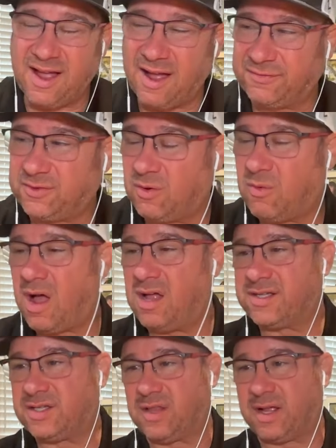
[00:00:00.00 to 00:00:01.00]
After a while.
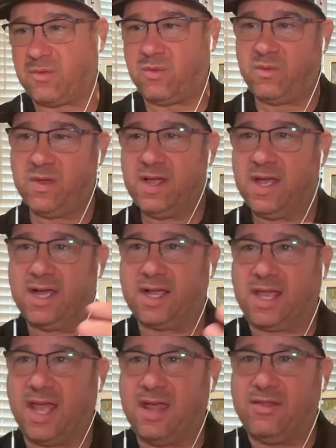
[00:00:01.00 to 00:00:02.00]
So like,
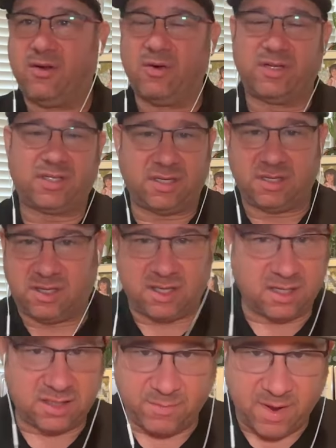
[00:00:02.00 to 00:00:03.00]
again, there was
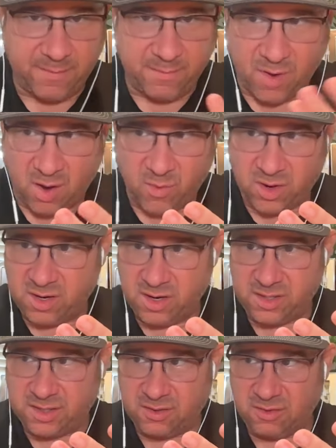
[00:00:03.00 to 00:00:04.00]
things that my mom wanted to
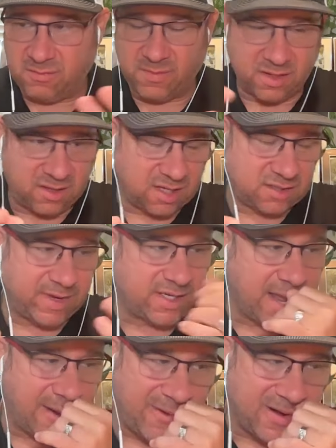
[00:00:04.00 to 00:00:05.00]
do, things my
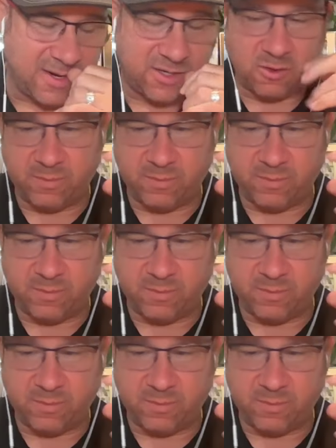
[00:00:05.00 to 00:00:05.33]
dad wanted to do.